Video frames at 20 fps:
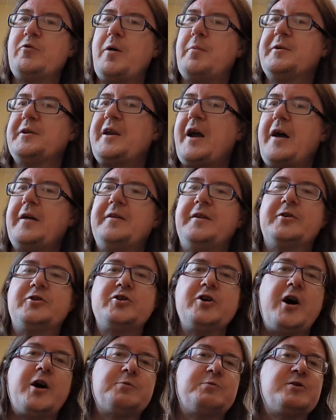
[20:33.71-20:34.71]
Roman
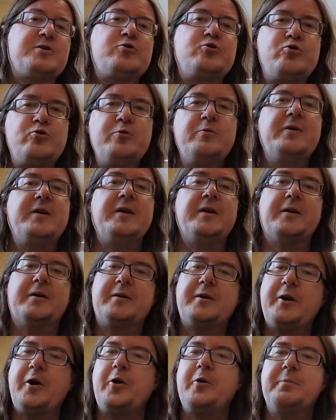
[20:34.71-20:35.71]
Catholic Church was truly a
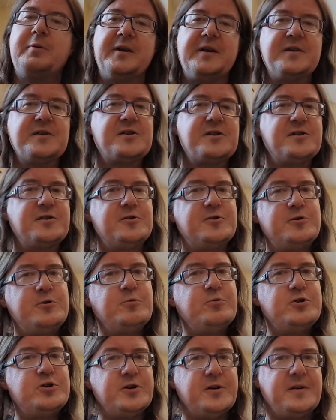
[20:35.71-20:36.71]
global
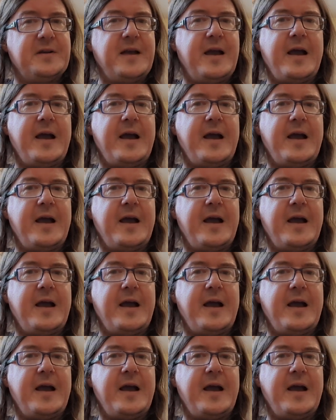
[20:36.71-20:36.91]
institution.